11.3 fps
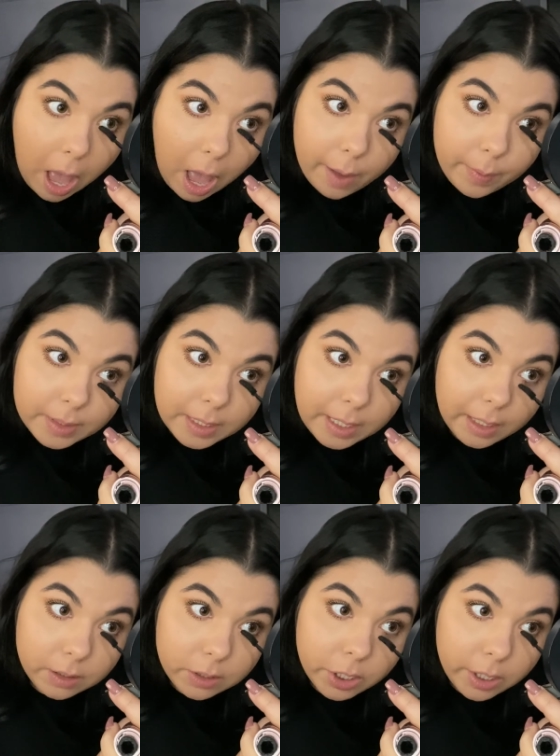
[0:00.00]
I was an
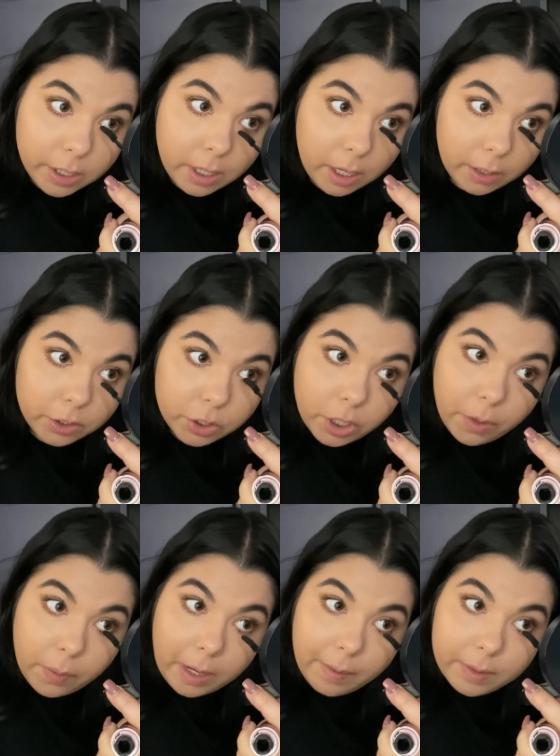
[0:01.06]
intern on the show
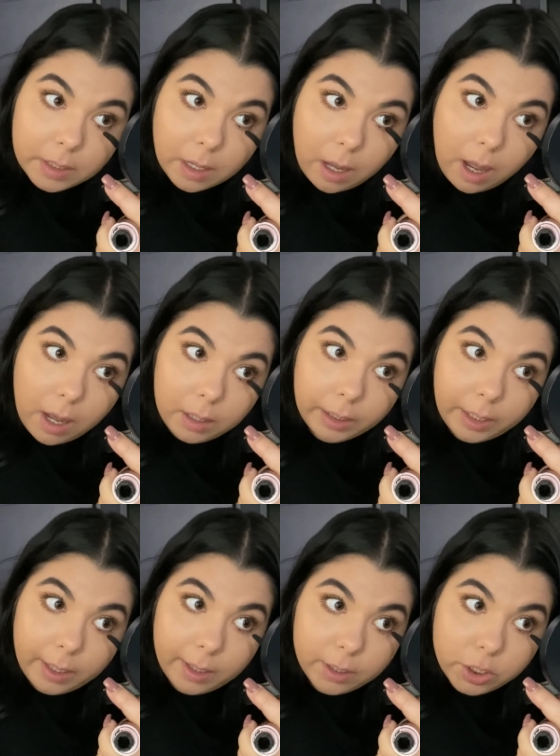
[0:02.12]
when I was in
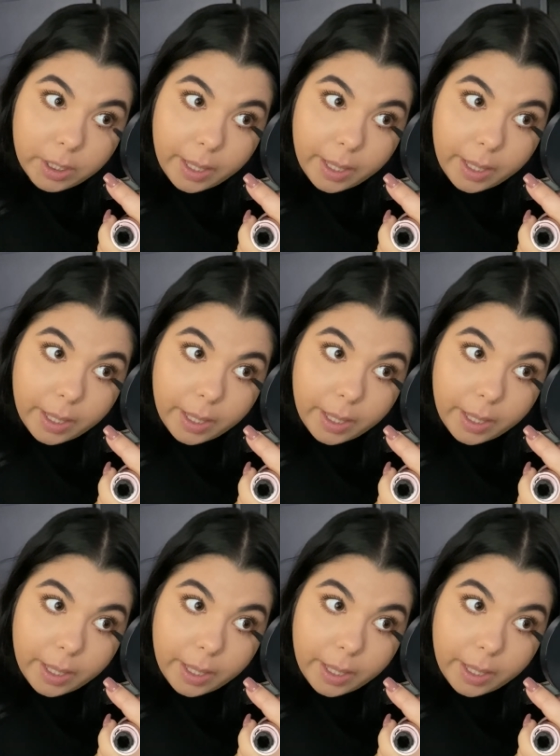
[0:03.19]
college.